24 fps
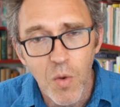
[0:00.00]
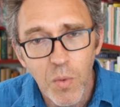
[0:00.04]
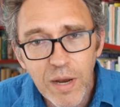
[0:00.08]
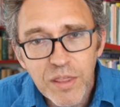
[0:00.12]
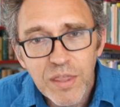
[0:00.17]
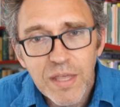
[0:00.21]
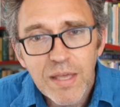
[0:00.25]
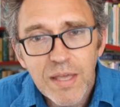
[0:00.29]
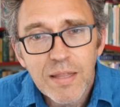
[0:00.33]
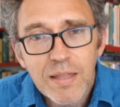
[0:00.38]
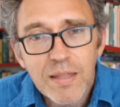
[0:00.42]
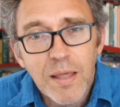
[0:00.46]
Well,
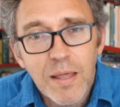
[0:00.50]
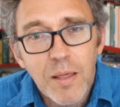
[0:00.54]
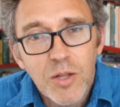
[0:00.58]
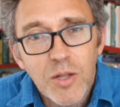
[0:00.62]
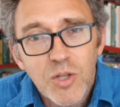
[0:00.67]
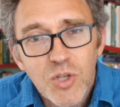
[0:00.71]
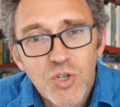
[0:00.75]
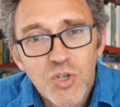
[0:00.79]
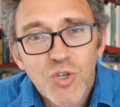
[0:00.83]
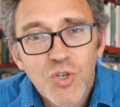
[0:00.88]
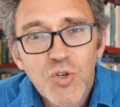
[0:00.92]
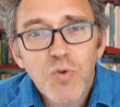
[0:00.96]
I think
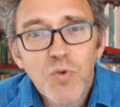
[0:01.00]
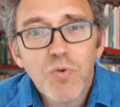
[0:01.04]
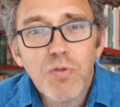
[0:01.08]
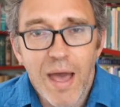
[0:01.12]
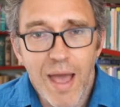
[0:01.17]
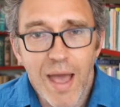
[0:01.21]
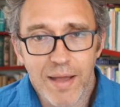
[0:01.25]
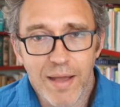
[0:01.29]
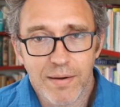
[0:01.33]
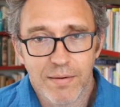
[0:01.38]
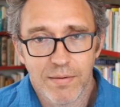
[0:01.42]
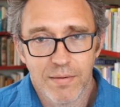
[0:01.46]
to do
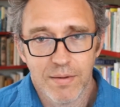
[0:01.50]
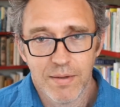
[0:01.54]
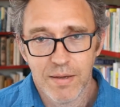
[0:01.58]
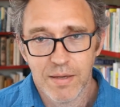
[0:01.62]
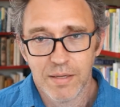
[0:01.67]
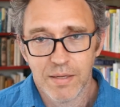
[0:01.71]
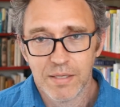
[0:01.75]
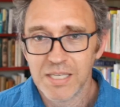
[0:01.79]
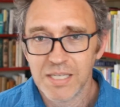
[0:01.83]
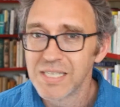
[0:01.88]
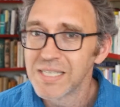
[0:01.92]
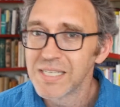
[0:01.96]
that,
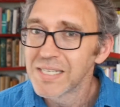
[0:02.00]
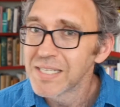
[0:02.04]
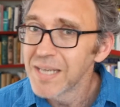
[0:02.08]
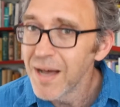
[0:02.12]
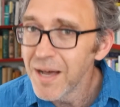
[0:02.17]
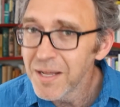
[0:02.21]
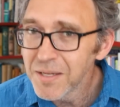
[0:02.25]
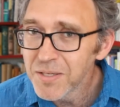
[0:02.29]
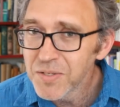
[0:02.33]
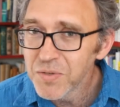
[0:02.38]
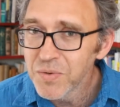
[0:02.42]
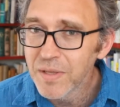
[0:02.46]
to
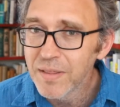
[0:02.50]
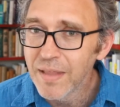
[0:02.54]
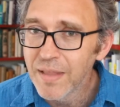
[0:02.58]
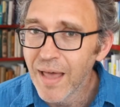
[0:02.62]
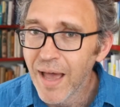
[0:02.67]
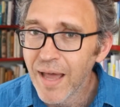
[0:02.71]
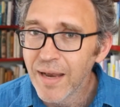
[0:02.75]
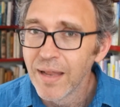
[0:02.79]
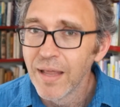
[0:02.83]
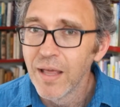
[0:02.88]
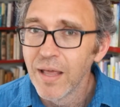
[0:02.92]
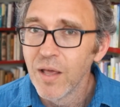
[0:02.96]
start doing
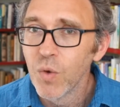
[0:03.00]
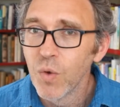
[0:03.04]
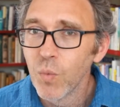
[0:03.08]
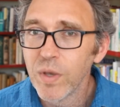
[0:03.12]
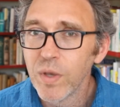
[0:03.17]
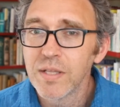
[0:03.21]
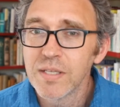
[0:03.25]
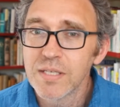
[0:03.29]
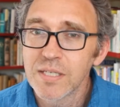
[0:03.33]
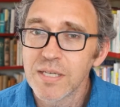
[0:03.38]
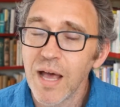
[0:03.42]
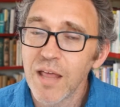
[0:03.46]
that,
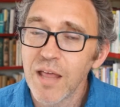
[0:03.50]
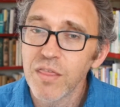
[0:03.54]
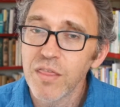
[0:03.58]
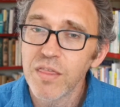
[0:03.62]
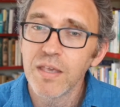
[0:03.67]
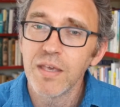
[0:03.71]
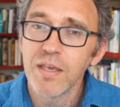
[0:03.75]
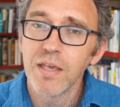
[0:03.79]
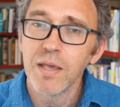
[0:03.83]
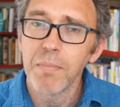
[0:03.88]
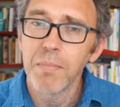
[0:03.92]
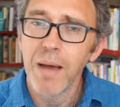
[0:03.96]
we can start
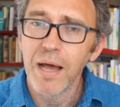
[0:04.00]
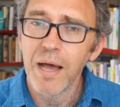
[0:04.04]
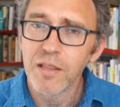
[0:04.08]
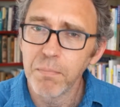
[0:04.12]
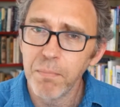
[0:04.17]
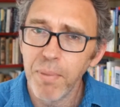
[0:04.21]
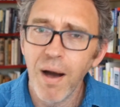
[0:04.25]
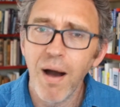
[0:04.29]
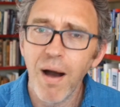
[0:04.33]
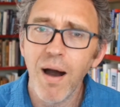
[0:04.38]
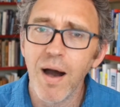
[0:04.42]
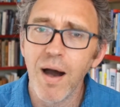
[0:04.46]
thinking about the
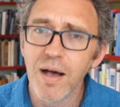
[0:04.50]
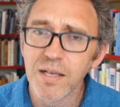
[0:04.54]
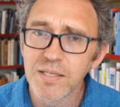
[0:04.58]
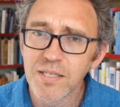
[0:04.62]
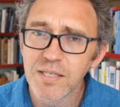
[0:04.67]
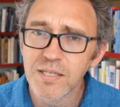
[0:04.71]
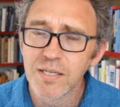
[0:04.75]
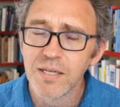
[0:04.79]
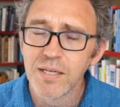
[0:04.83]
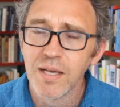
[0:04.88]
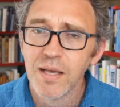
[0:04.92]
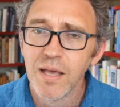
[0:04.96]

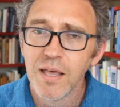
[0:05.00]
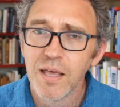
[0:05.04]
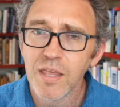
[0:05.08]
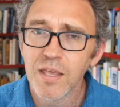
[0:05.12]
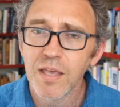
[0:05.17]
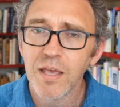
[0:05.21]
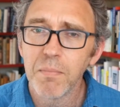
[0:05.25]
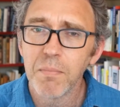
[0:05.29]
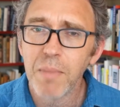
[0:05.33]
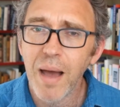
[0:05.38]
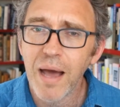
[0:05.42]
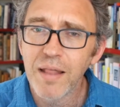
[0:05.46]
past,
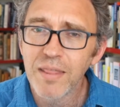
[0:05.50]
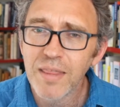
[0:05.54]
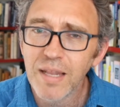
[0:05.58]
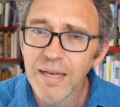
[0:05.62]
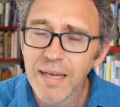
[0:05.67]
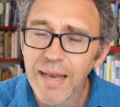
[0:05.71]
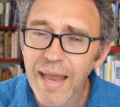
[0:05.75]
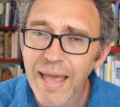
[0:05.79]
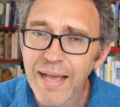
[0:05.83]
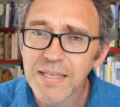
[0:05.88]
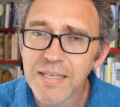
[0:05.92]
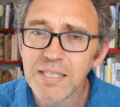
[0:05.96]
thinking about the
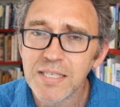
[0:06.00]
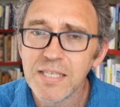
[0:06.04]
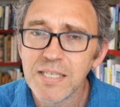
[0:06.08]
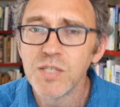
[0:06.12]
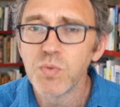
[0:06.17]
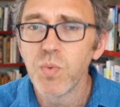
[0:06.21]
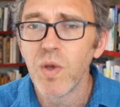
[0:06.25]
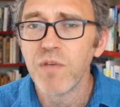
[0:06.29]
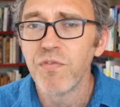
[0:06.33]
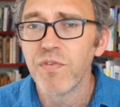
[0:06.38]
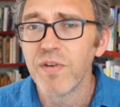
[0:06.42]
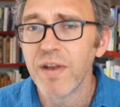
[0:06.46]

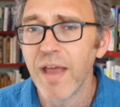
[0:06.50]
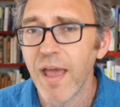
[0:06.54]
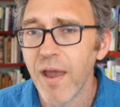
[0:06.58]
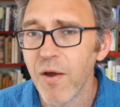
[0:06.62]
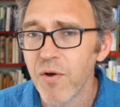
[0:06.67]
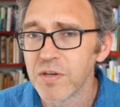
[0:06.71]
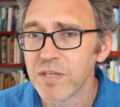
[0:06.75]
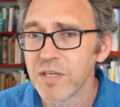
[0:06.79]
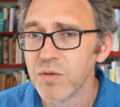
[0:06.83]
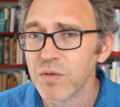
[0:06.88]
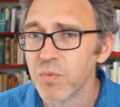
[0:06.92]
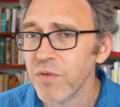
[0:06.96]
legacies we've
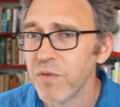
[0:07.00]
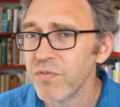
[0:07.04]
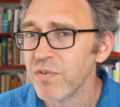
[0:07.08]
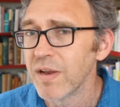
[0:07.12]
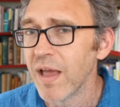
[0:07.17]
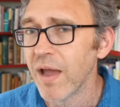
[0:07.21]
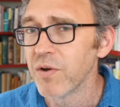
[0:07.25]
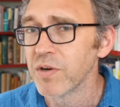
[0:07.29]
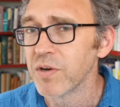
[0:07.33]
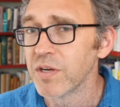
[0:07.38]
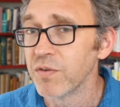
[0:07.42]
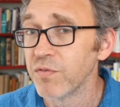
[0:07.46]
inherited. We've
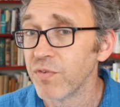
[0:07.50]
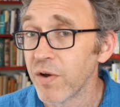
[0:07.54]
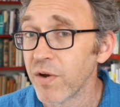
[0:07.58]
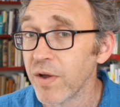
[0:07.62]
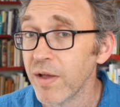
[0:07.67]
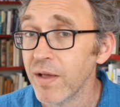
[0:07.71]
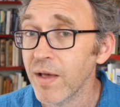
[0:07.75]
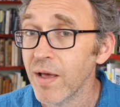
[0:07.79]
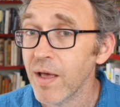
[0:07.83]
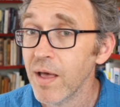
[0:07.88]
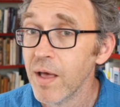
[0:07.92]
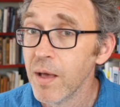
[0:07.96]
inherited
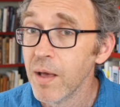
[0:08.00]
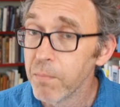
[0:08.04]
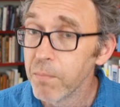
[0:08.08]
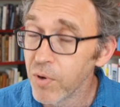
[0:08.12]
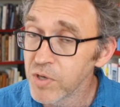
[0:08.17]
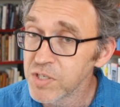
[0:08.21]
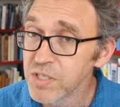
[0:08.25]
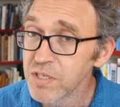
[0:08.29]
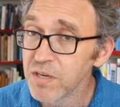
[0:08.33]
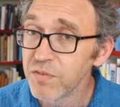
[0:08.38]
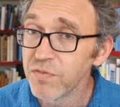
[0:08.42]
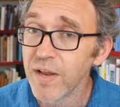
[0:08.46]
very
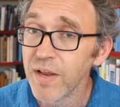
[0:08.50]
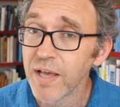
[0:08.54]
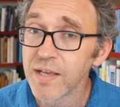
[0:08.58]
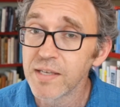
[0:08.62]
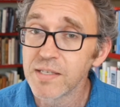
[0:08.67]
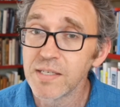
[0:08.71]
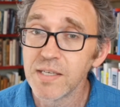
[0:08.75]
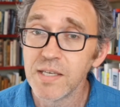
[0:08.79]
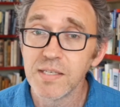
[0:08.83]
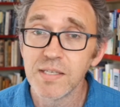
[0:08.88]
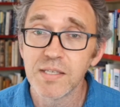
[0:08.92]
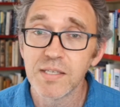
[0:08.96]
positive
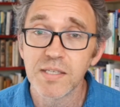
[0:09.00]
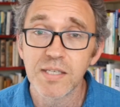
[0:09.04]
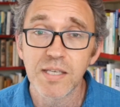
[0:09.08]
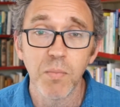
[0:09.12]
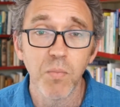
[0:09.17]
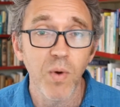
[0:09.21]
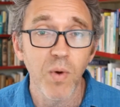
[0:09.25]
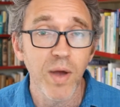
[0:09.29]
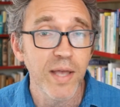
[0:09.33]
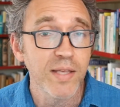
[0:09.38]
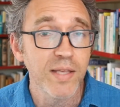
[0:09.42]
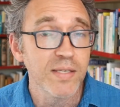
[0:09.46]
legacies in
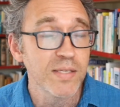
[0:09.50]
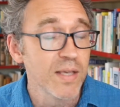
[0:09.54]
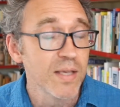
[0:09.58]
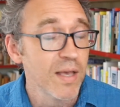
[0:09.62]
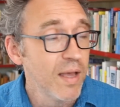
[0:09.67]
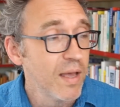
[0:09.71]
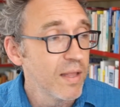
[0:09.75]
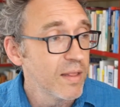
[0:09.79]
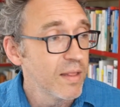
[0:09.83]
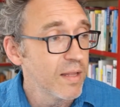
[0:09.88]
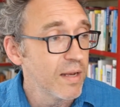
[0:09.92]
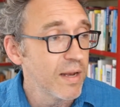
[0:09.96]
some ways,
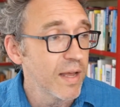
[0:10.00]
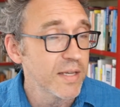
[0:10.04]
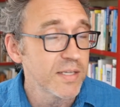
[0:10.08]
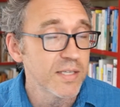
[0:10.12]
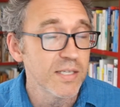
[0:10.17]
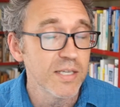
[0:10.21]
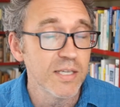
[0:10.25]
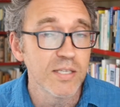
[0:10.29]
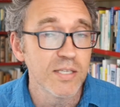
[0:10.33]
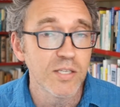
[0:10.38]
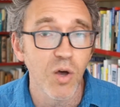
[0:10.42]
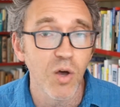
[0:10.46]
the
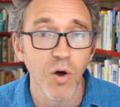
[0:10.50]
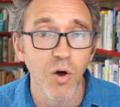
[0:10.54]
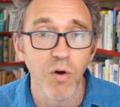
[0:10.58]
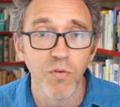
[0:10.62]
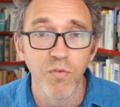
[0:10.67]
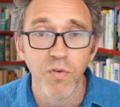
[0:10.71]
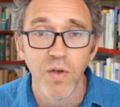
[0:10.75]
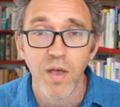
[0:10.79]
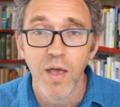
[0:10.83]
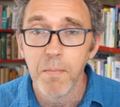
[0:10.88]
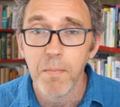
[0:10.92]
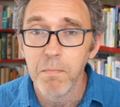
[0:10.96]
legacies
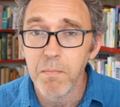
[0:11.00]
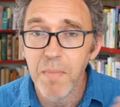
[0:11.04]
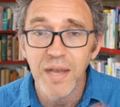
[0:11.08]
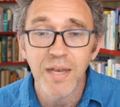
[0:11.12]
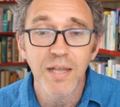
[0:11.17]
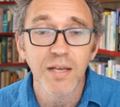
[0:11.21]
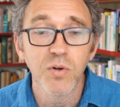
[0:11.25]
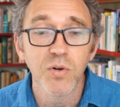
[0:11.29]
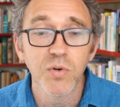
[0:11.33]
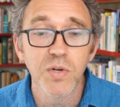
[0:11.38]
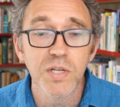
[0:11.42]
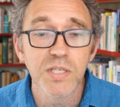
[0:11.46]
of
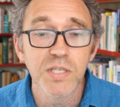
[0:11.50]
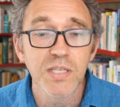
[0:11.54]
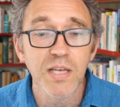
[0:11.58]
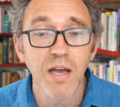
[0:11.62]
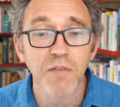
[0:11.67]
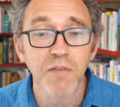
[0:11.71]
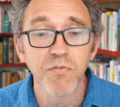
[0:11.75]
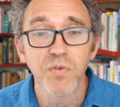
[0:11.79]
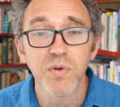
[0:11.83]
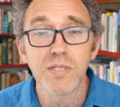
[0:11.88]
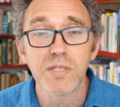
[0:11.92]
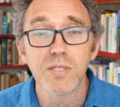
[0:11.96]
medical
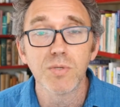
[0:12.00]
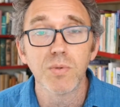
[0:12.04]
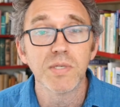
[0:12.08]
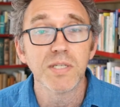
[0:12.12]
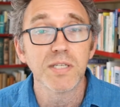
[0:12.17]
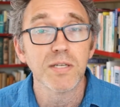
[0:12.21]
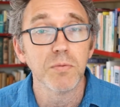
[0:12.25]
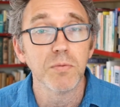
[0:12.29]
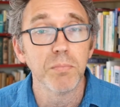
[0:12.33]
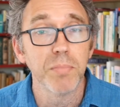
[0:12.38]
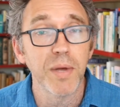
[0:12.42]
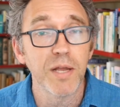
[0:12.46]
discoveries we
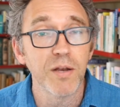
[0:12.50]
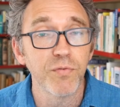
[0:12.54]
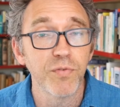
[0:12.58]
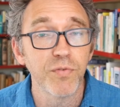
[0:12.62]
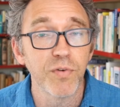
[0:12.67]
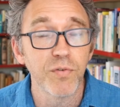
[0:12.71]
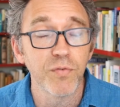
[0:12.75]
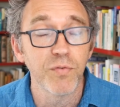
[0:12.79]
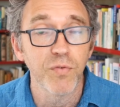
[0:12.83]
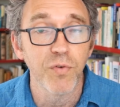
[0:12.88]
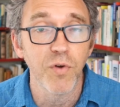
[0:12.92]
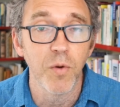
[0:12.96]
still
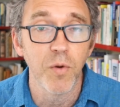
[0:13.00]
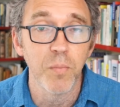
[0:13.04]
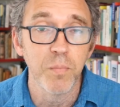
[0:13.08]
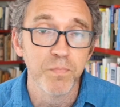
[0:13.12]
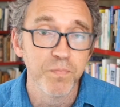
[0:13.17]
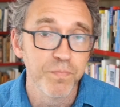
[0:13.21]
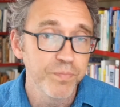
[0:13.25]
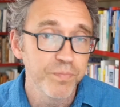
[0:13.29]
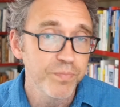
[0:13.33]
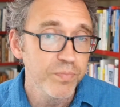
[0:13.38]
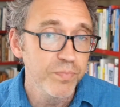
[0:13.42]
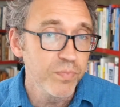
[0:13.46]
benefit
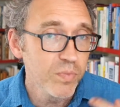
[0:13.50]
from,